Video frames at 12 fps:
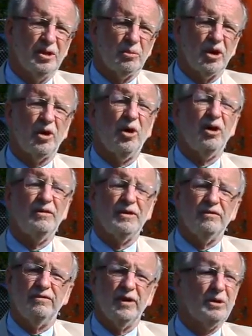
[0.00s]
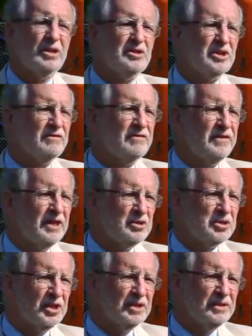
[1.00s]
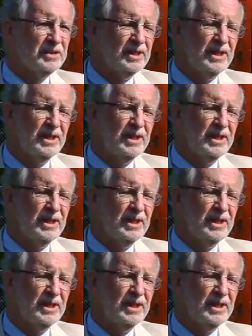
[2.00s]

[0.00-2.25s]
We're called the Village of Vision,